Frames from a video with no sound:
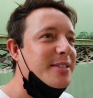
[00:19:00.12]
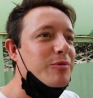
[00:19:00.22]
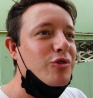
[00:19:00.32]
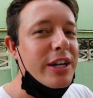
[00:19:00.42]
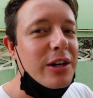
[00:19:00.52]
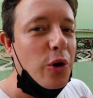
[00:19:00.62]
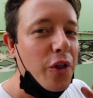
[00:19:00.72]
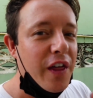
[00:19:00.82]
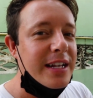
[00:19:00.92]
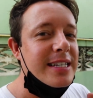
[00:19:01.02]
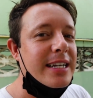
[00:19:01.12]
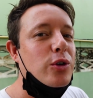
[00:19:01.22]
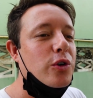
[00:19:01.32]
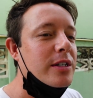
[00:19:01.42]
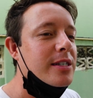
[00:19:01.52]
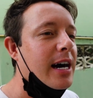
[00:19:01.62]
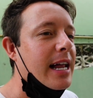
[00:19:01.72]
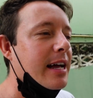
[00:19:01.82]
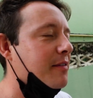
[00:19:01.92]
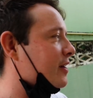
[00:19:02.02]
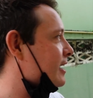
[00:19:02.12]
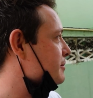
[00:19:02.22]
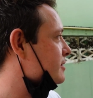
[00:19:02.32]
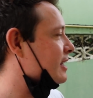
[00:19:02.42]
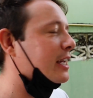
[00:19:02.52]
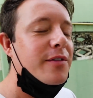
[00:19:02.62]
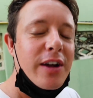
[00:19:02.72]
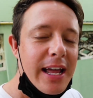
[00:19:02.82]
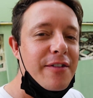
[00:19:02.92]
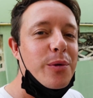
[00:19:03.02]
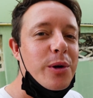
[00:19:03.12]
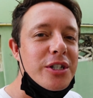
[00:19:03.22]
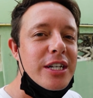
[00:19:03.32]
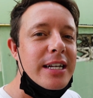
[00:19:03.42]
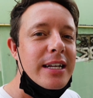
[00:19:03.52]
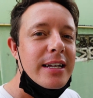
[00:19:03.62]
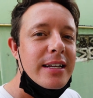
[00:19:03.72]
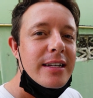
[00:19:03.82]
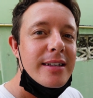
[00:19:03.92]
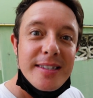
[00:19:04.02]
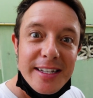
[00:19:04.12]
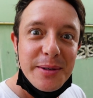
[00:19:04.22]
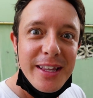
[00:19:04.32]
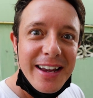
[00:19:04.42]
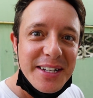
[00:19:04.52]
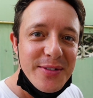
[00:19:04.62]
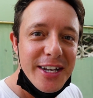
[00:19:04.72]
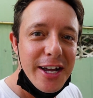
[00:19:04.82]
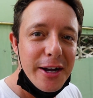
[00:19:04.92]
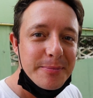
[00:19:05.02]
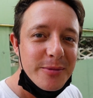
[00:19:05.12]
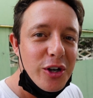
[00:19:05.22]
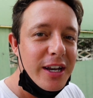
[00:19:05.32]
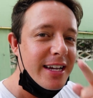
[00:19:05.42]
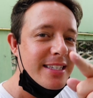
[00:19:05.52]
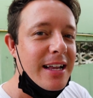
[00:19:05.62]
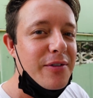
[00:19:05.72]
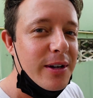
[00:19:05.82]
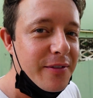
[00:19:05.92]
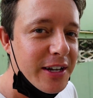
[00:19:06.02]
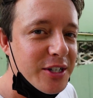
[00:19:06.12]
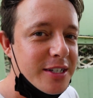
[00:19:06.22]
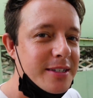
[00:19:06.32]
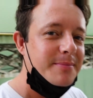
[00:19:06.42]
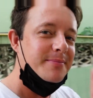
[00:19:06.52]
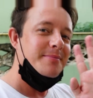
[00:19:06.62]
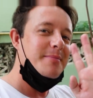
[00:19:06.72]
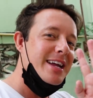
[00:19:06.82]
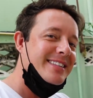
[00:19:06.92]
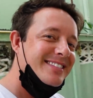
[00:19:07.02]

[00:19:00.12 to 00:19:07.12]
some real authentic Northern Thailand vibes. Thank you again for watching. See you in the next video on Next Level Adventures. Bye.